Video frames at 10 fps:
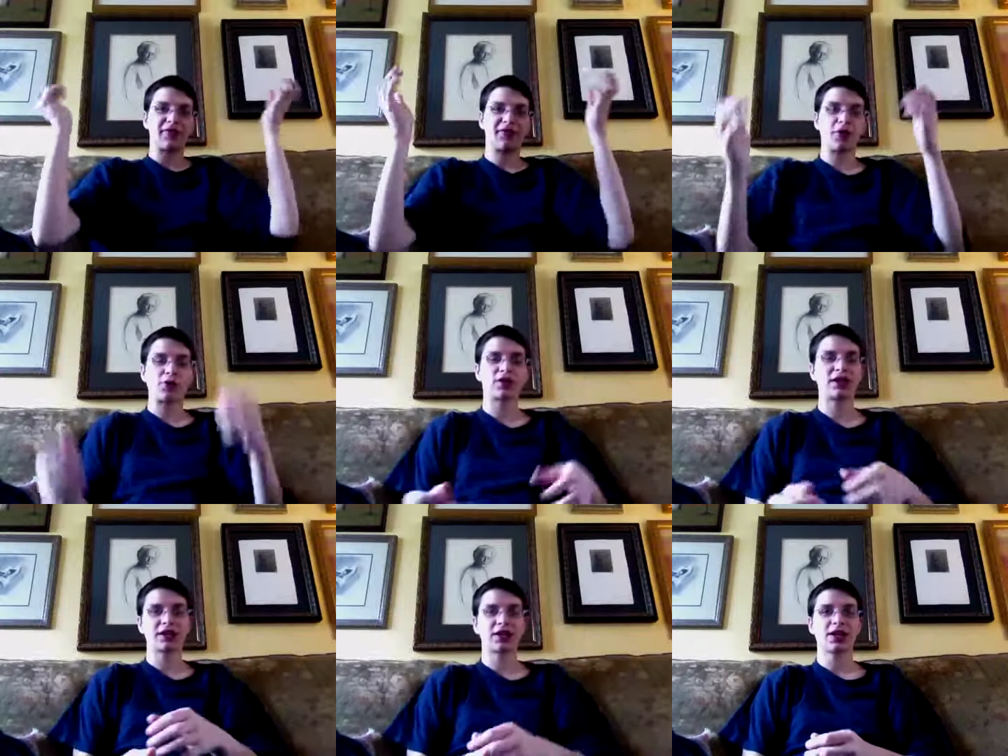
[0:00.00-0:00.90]

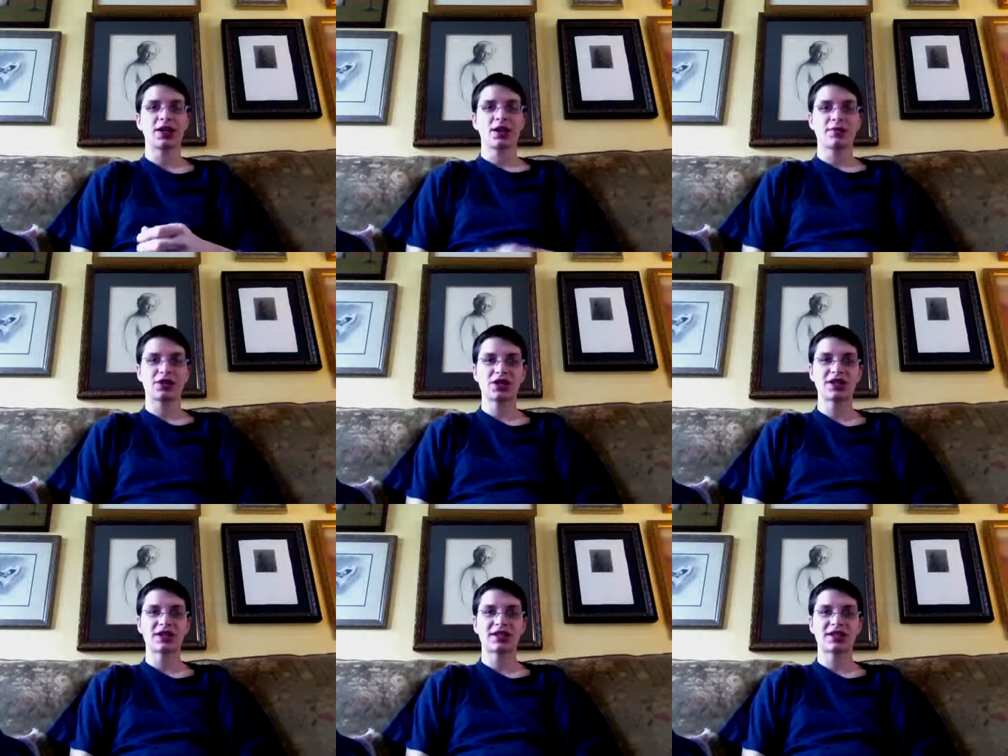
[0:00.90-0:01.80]
folding
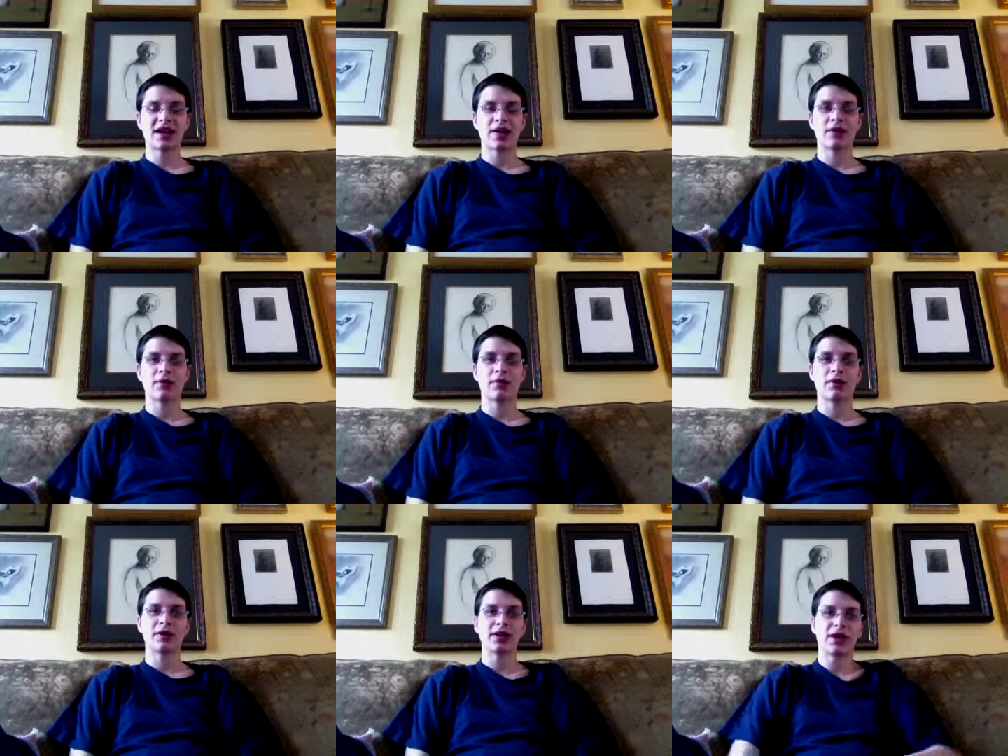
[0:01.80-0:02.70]
machine guns out
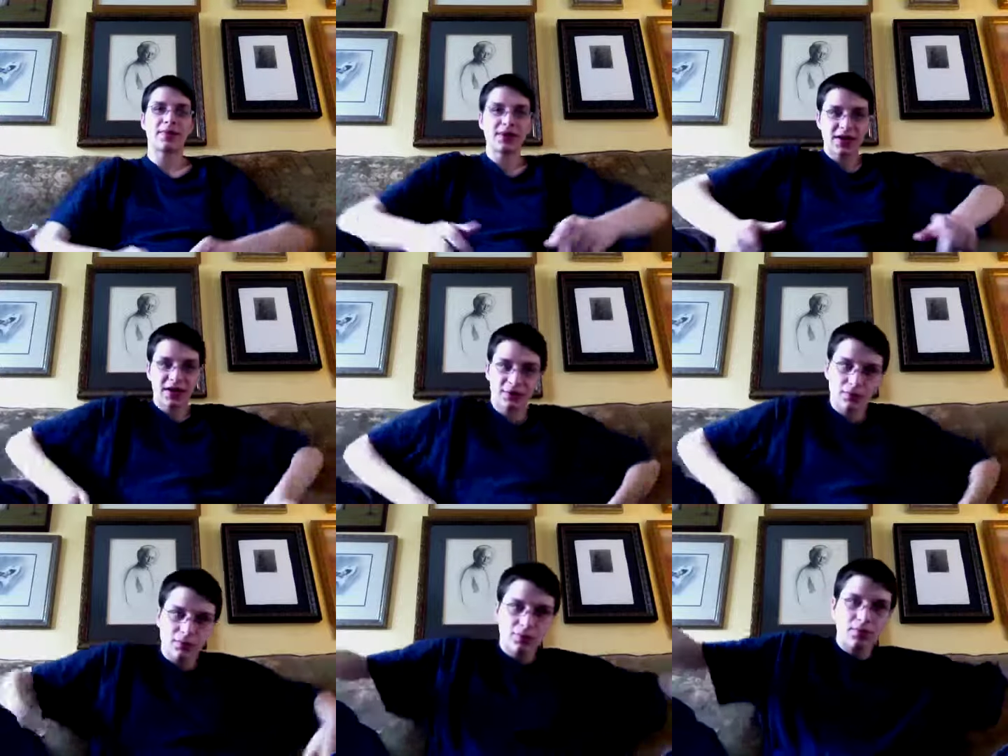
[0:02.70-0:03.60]
or the MP9
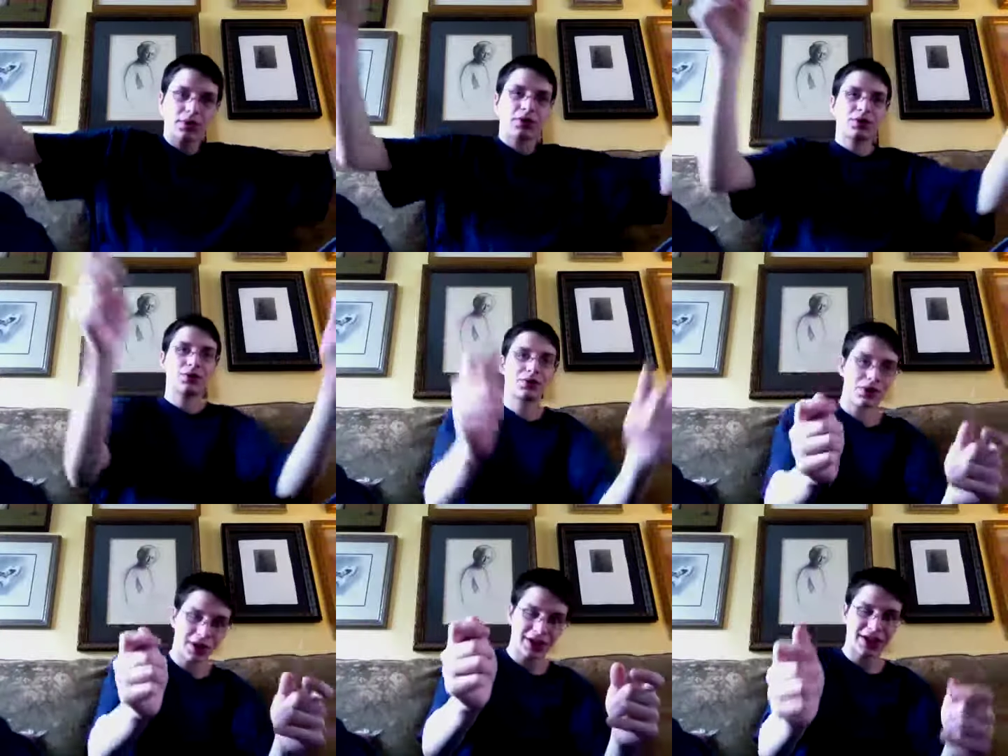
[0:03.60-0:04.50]

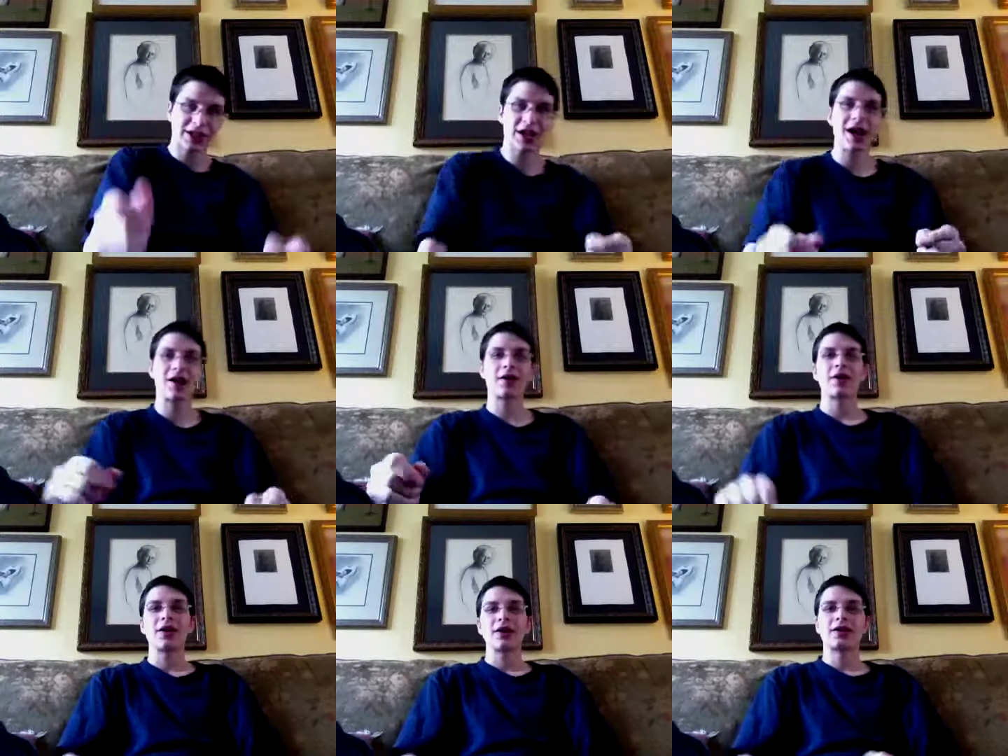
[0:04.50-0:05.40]
tugging it out.
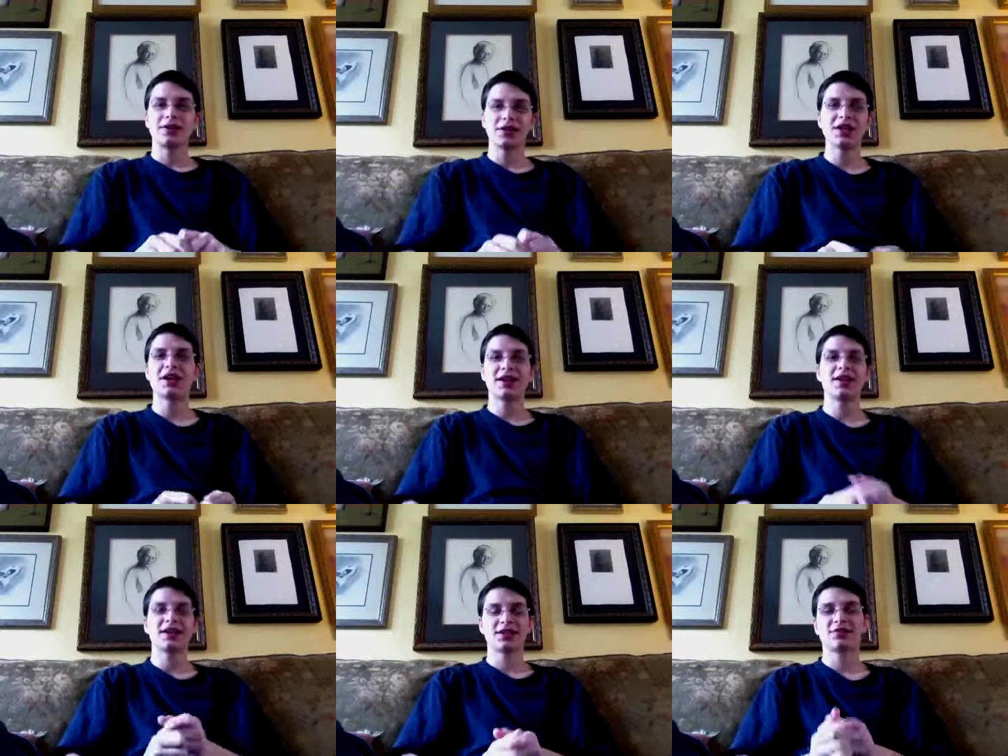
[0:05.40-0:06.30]
The
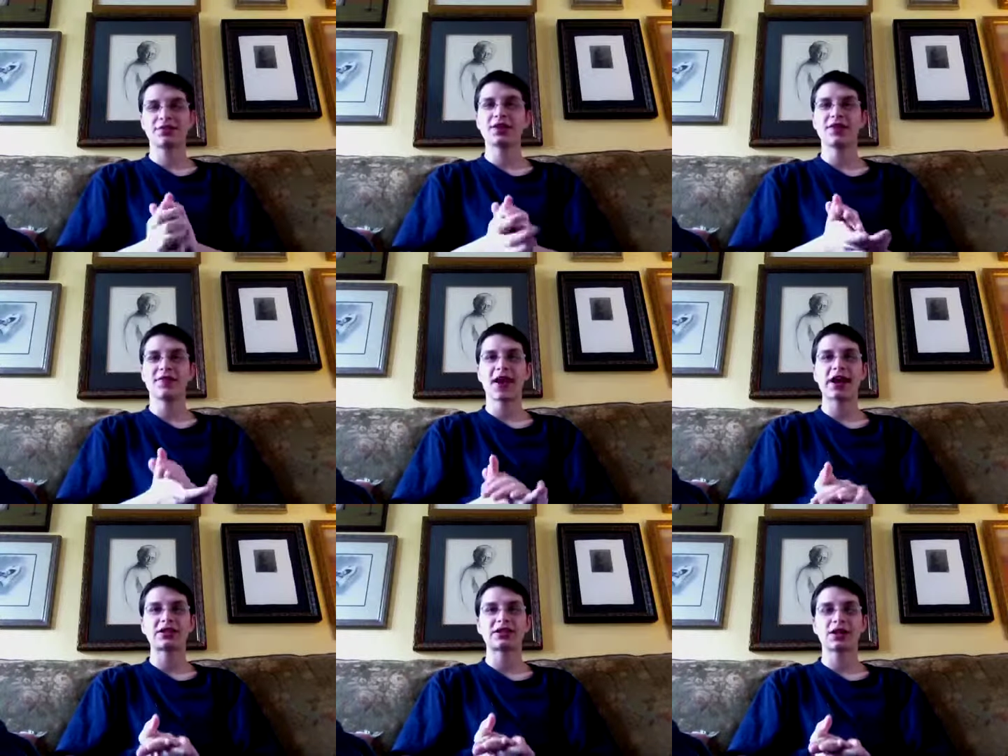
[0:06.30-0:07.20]
G18 is really
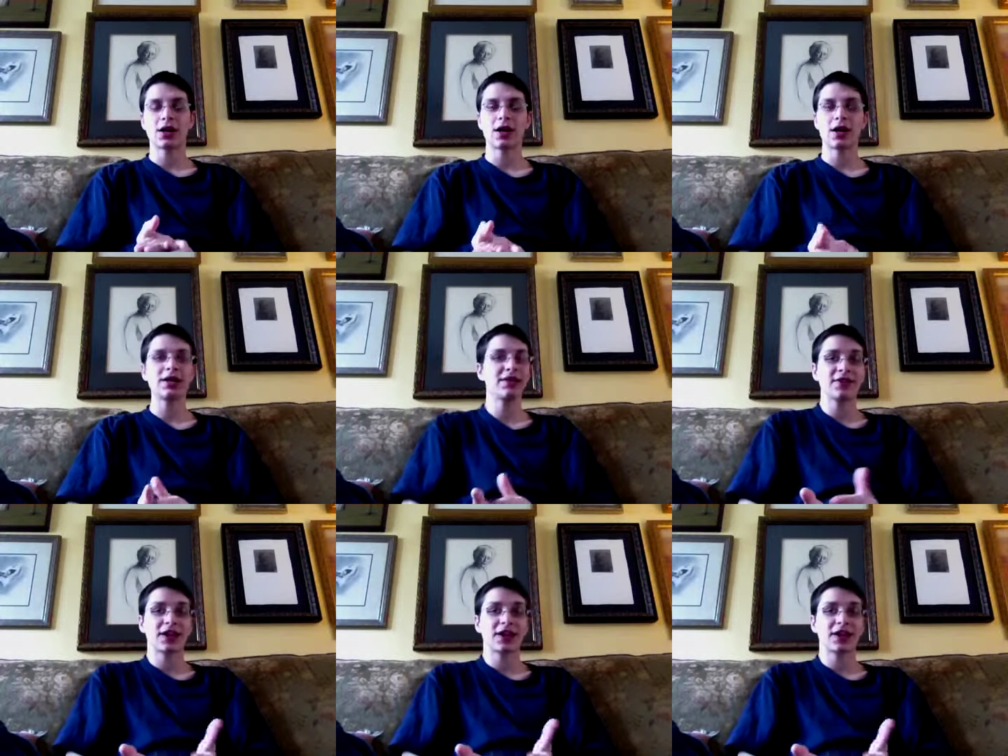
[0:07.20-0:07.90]
fast, even